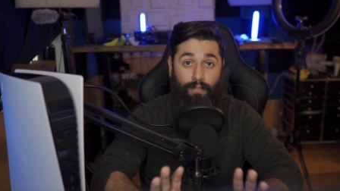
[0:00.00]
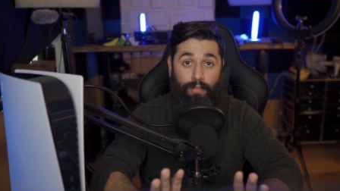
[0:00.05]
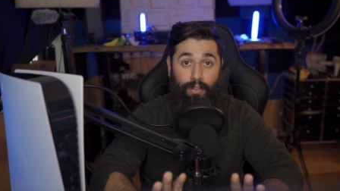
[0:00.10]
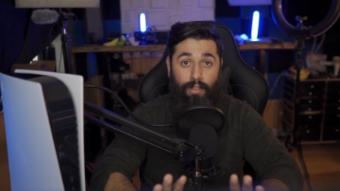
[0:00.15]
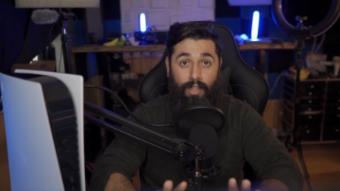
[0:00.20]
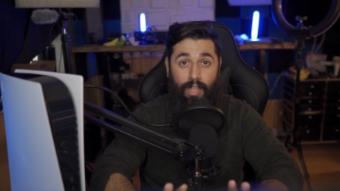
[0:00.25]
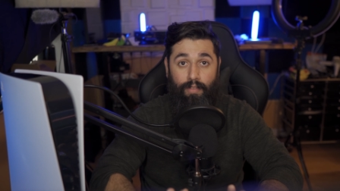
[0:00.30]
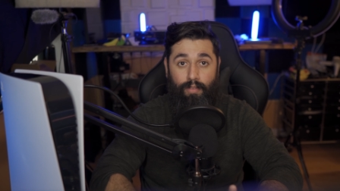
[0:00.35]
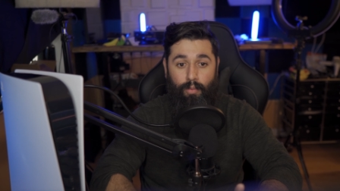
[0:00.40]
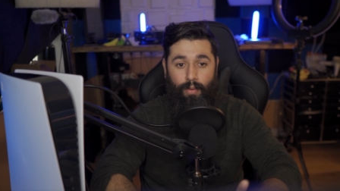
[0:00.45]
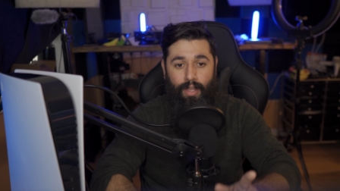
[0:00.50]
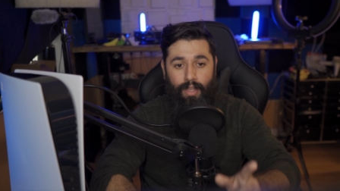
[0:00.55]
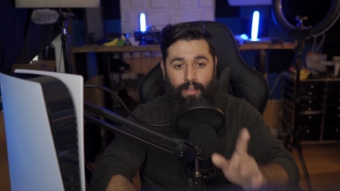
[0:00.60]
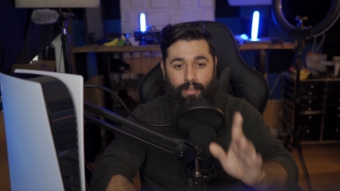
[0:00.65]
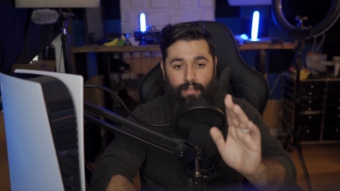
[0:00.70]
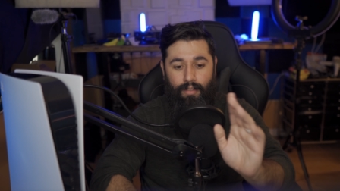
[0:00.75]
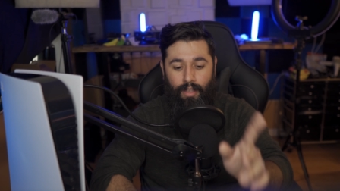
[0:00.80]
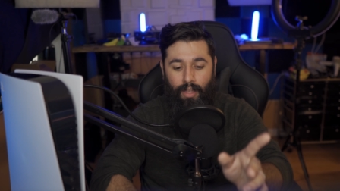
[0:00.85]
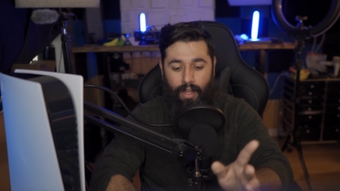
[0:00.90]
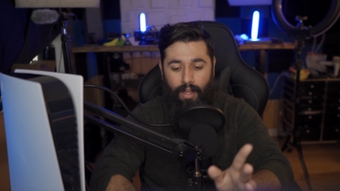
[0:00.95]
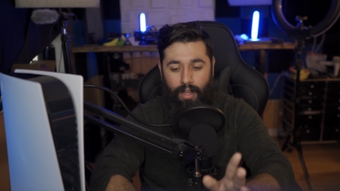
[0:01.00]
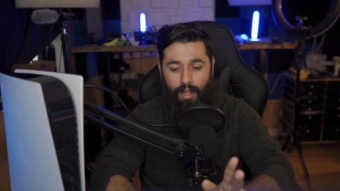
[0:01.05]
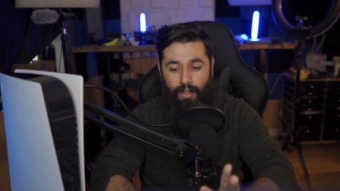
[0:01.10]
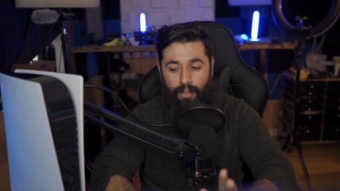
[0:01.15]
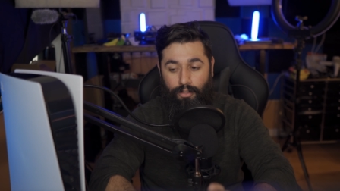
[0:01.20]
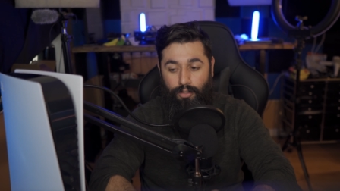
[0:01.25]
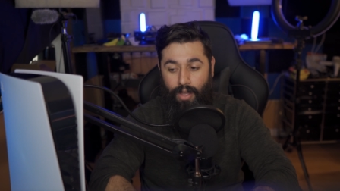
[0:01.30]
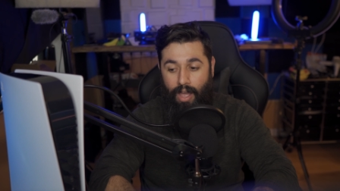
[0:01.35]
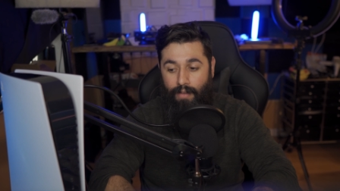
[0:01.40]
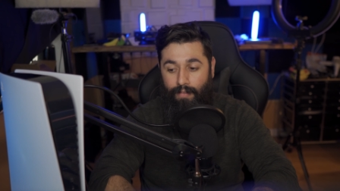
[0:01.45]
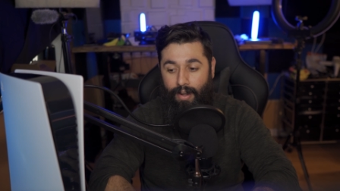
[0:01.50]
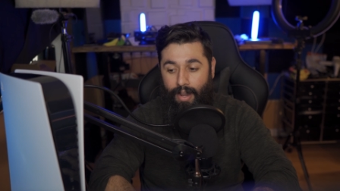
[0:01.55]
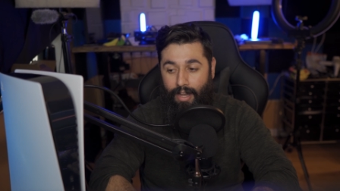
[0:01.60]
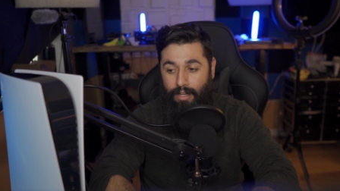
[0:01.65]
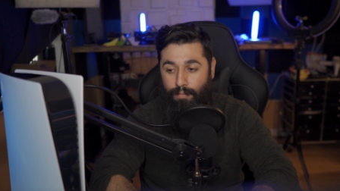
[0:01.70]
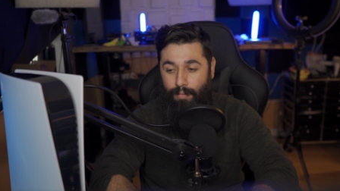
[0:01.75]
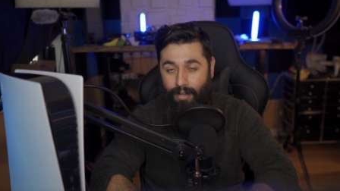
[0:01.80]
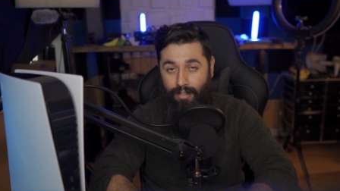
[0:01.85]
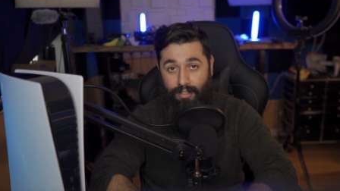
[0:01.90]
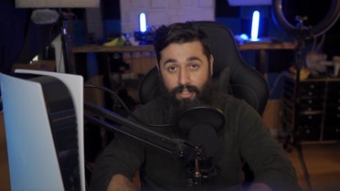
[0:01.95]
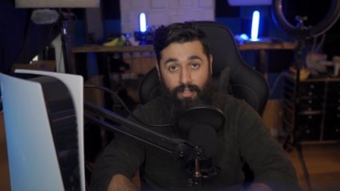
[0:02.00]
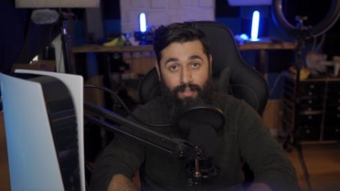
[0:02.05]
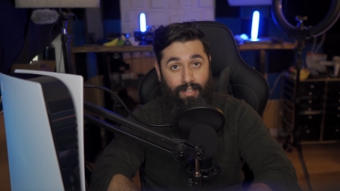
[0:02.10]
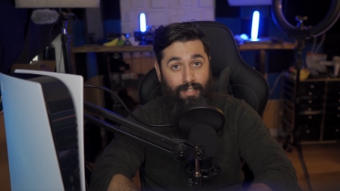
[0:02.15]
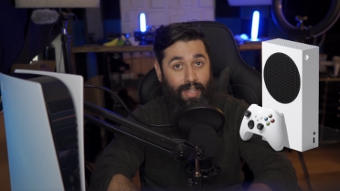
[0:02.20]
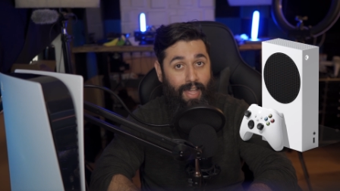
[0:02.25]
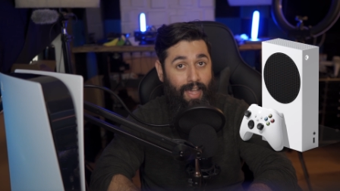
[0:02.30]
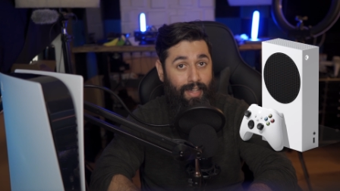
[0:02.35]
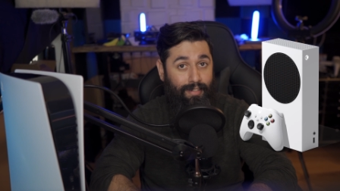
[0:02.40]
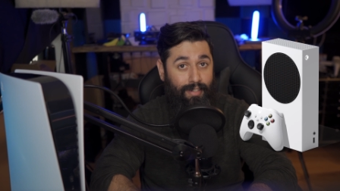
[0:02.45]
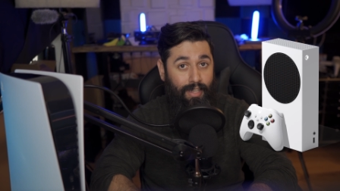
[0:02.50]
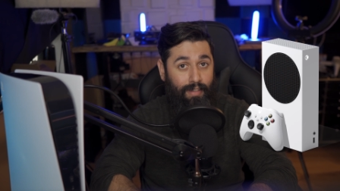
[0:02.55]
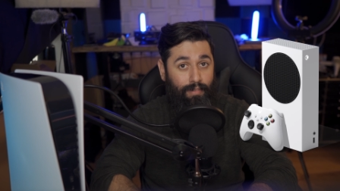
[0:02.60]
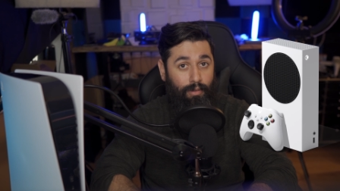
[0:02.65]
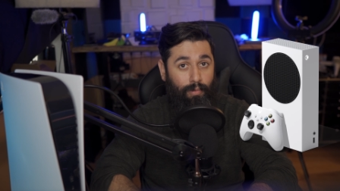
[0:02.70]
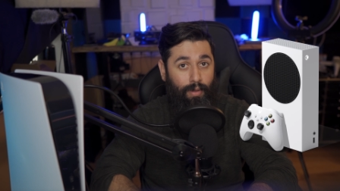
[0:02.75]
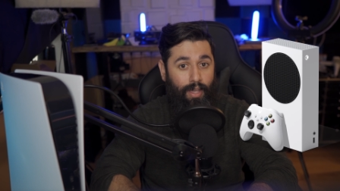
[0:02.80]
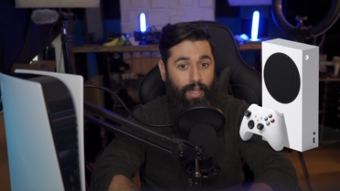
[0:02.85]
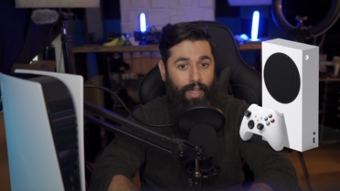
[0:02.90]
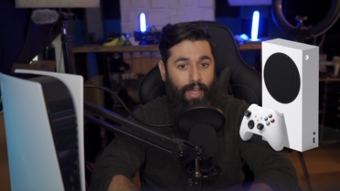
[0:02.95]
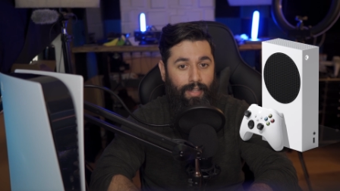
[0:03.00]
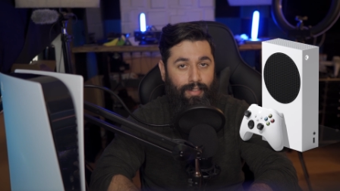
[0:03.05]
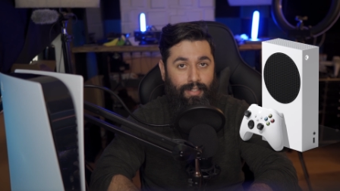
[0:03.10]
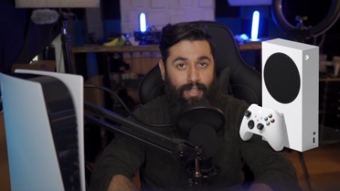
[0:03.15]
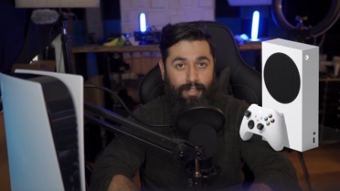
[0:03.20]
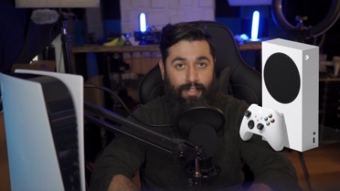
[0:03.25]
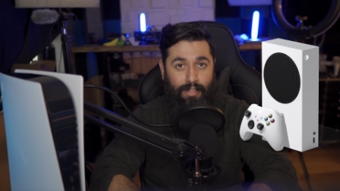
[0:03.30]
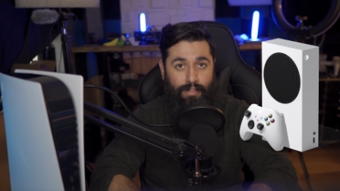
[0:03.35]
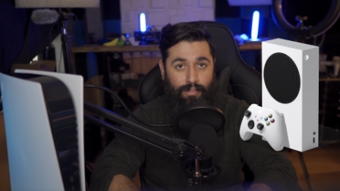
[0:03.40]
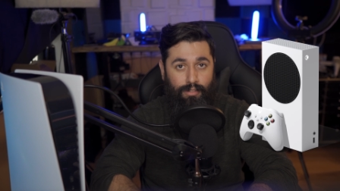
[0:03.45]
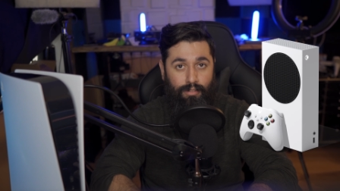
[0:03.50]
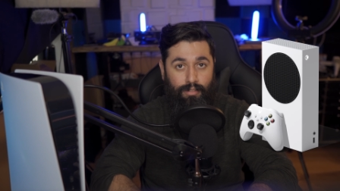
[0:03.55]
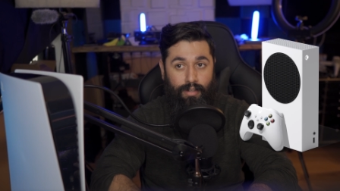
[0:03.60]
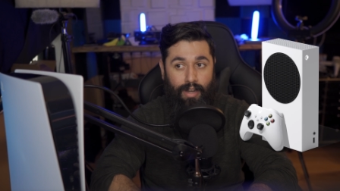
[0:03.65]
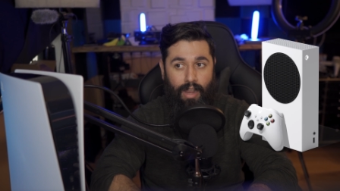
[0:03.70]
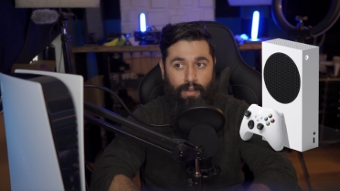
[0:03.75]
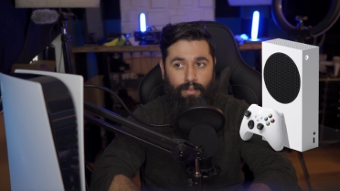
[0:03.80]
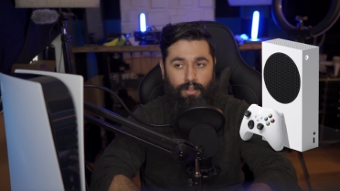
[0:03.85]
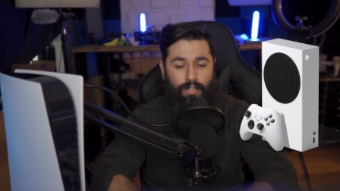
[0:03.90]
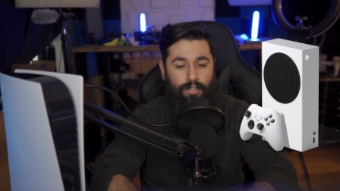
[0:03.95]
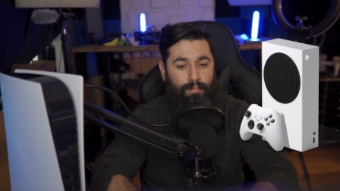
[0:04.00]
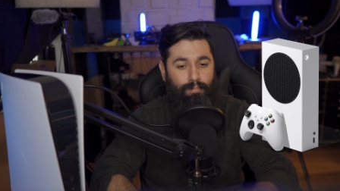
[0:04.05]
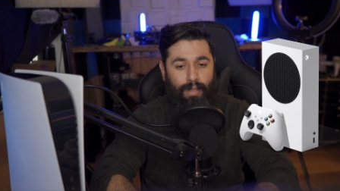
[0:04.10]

For the giveaways, so I have an Xbox Series S giveaway at 10,000 subscribers.